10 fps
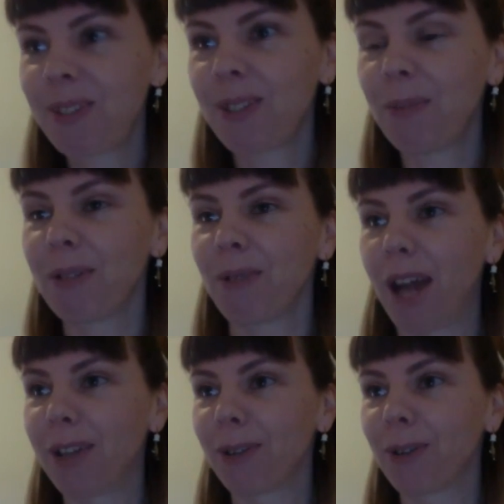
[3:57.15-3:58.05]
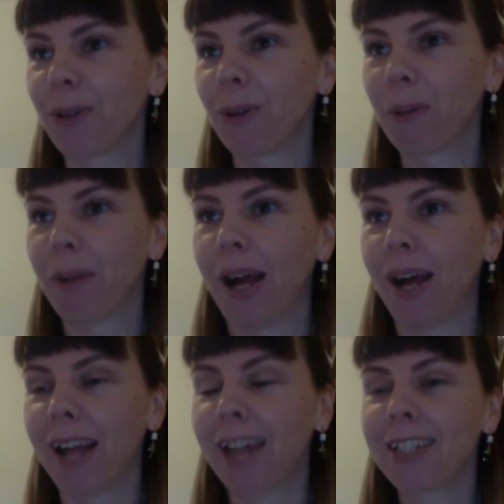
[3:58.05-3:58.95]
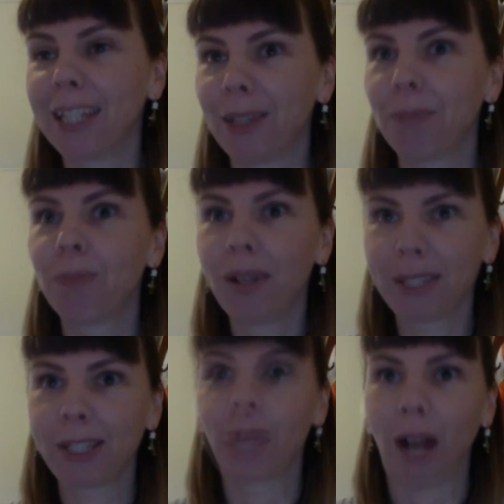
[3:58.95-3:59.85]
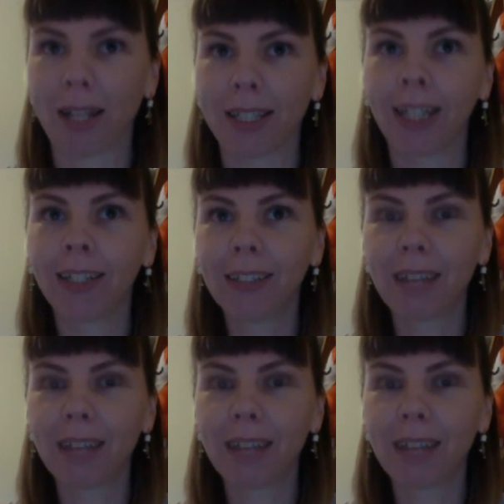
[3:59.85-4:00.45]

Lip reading: so many writers sort of talk about actually the process of writing,